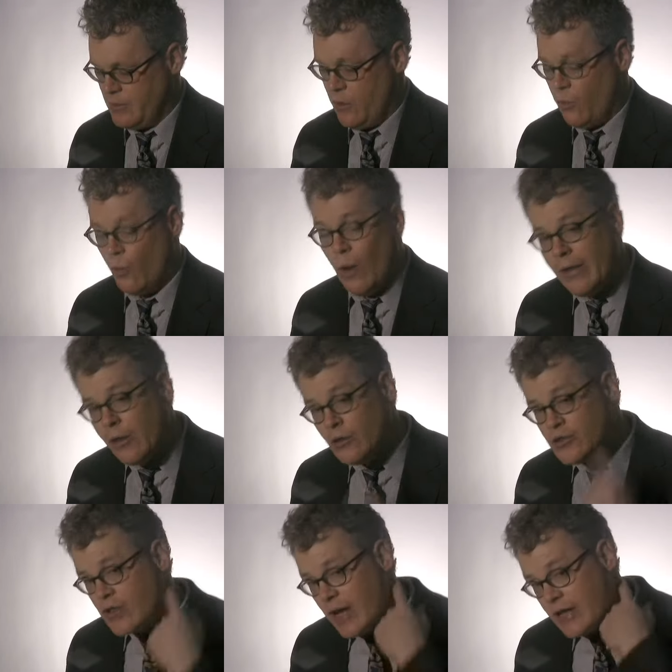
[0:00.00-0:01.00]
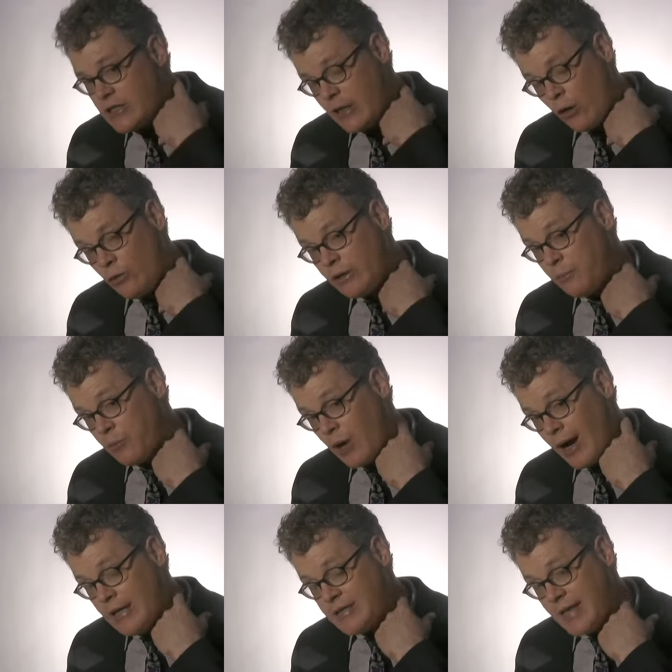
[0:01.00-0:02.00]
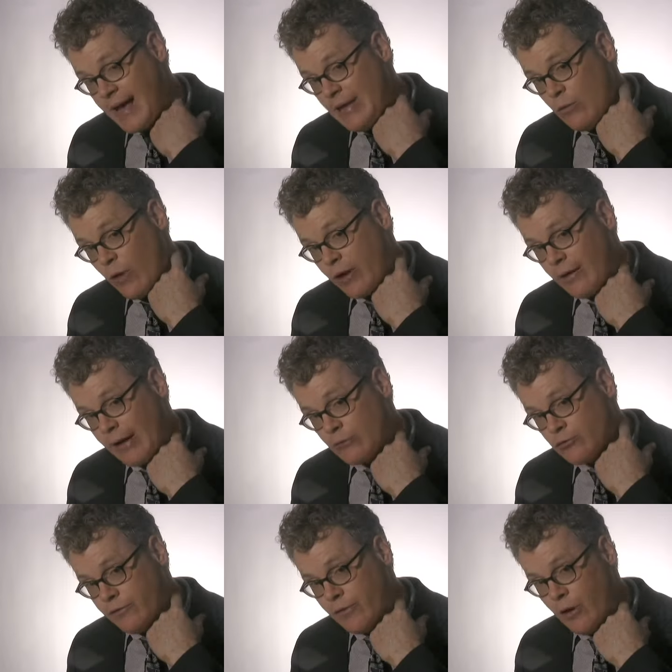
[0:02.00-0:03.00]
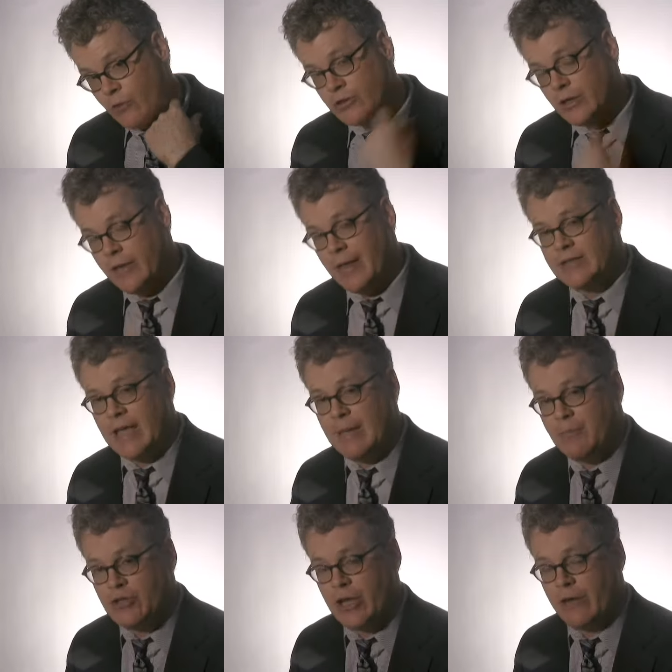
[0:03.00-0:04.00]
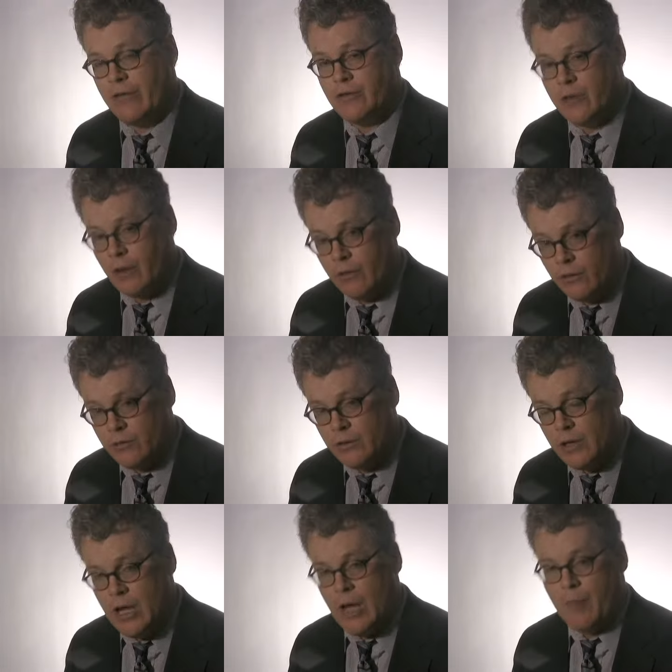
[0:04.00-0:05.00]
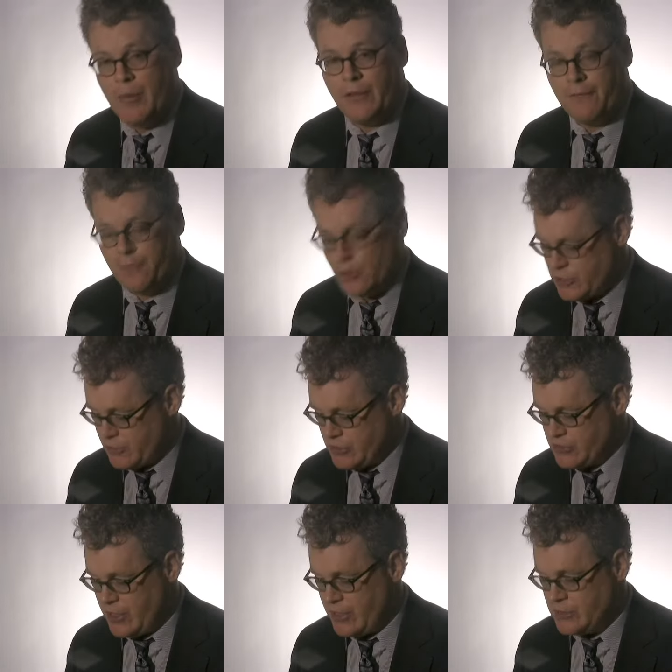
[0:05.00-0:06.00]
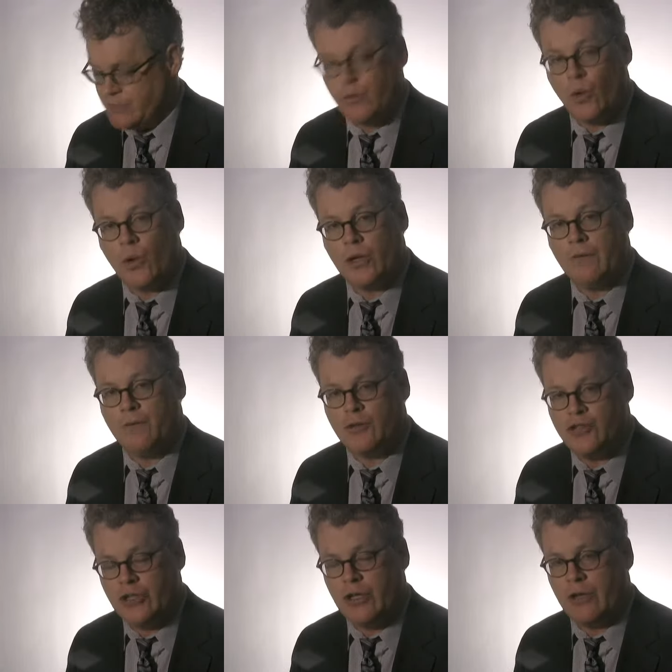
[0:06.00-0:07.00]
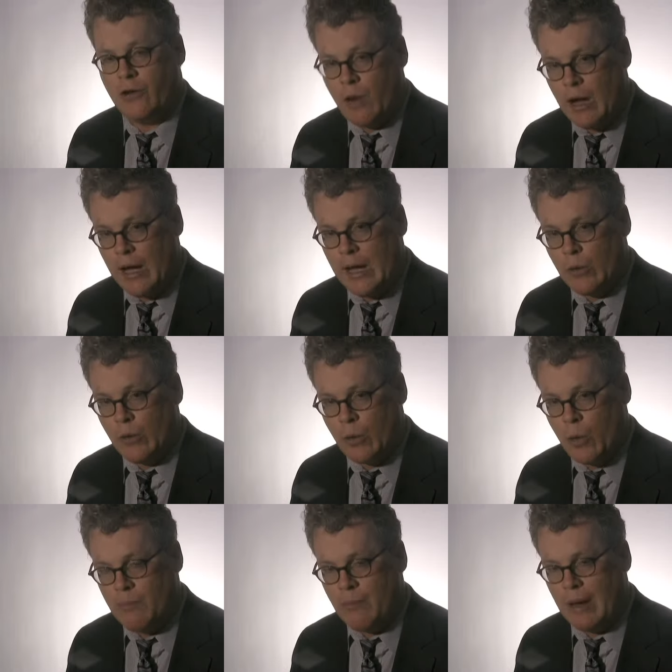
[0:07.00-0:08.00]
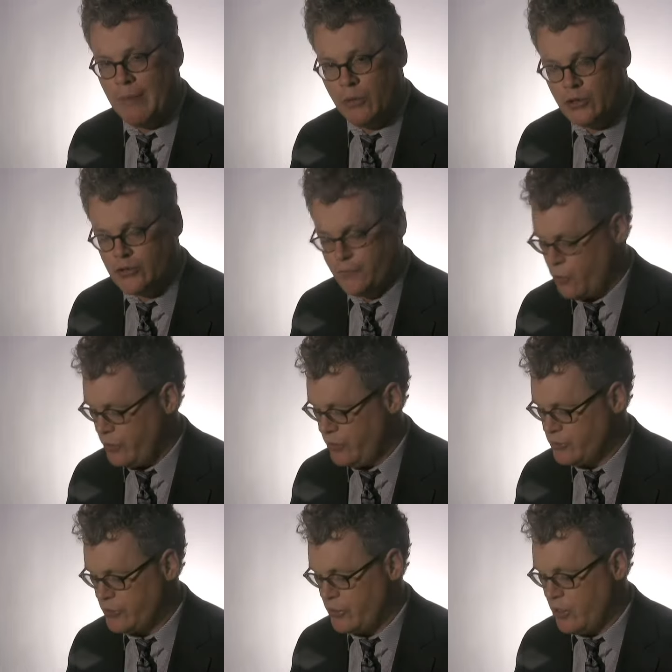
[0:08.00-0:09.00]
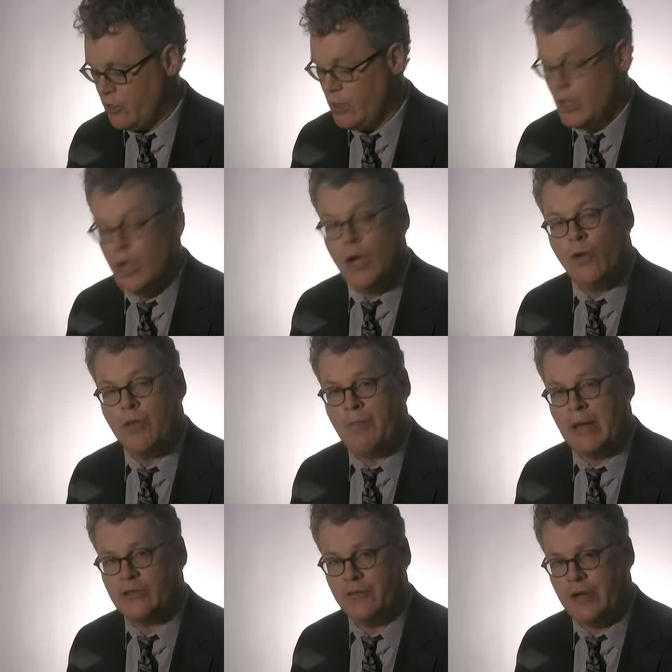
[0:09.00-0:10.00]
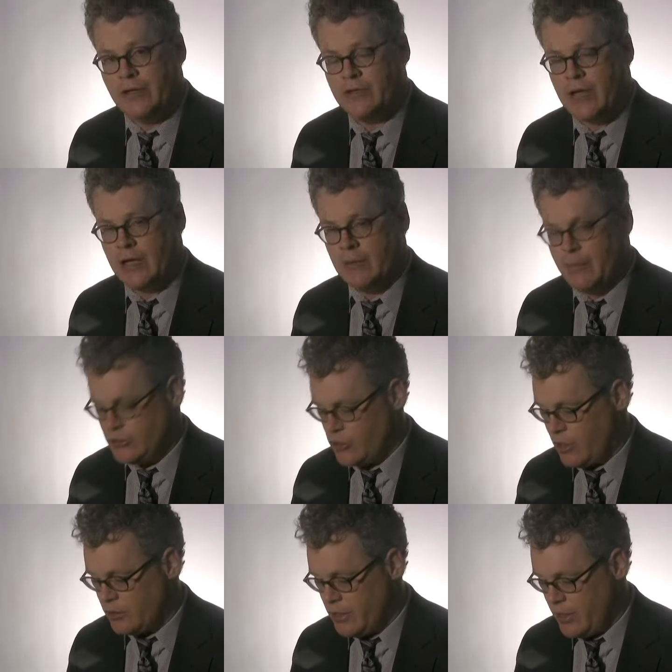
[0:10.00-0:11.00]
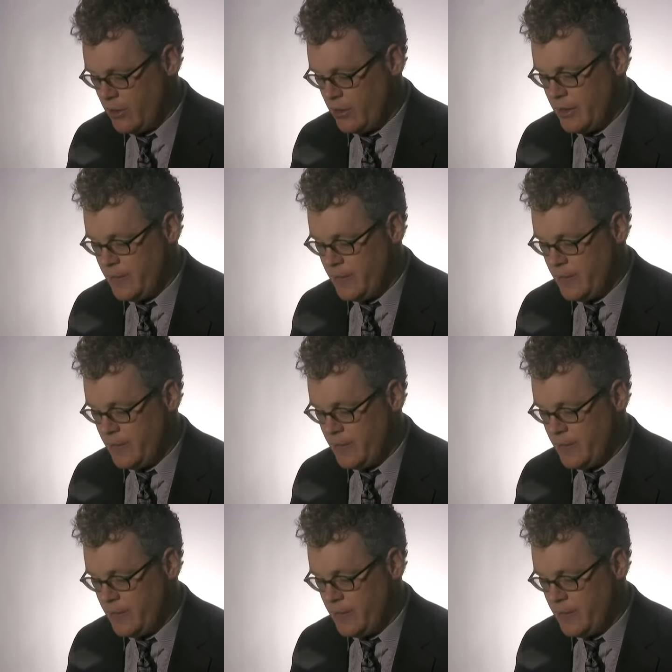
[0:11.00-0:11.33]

Why those states? They only comprise 81 electoral votes, and that's 8% of the total. But the first three states, Florida, Virginia, and Ohio, were won by Bush four years ago, with Pennsylvania taken by John Kerry.